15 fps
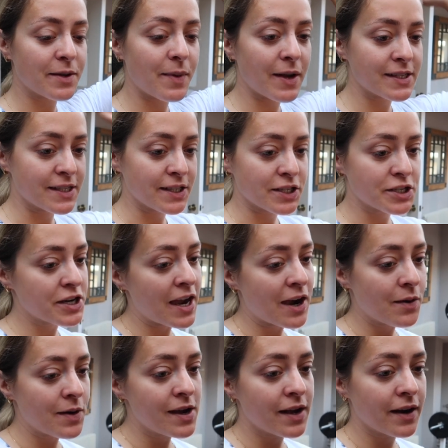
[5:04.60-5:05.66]
so Mike's in the
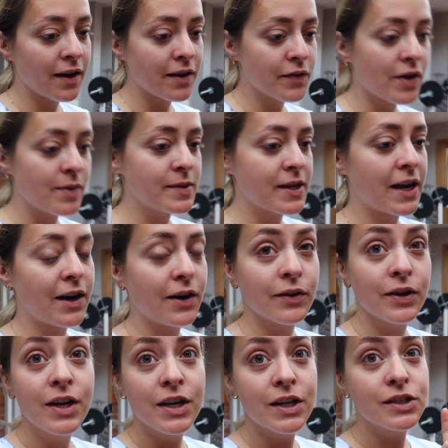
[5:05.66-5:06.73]
shower and I've come
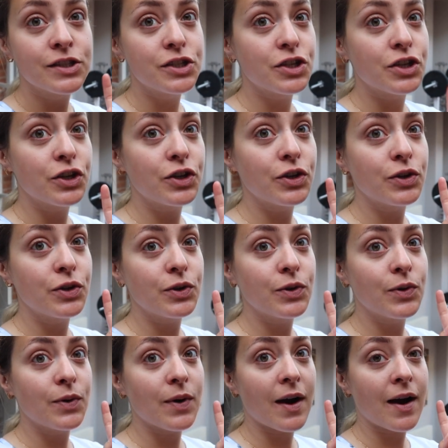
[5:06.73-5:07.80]
down to
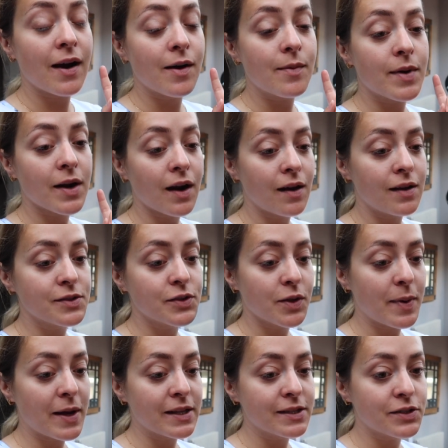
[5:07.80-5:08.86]
do a class on
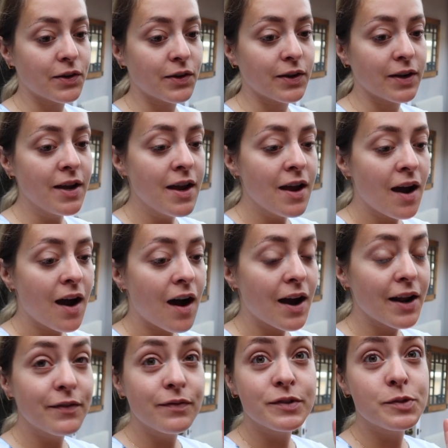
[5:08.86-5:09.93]
the Peloton.
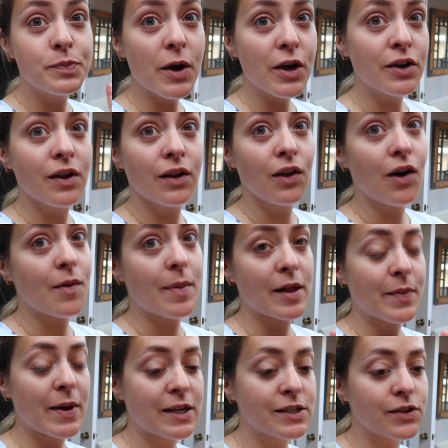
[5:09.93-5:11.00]
I've spoken a lot
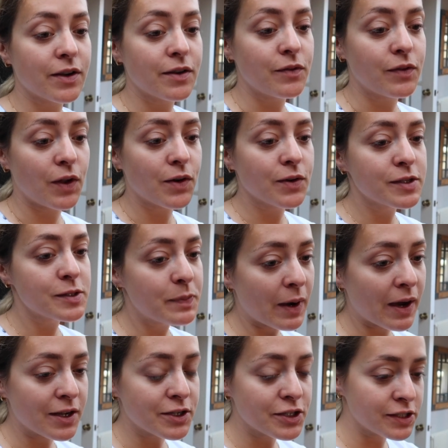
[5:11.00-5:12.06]
about the Peloton in vlogs,
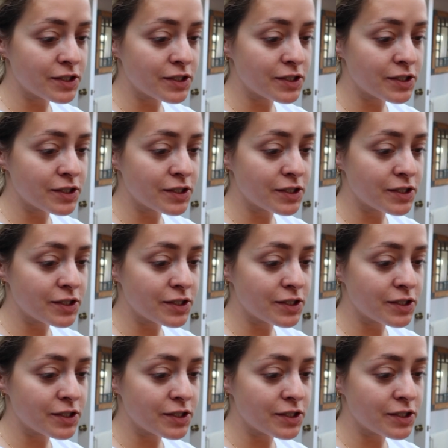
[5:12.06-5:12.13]
but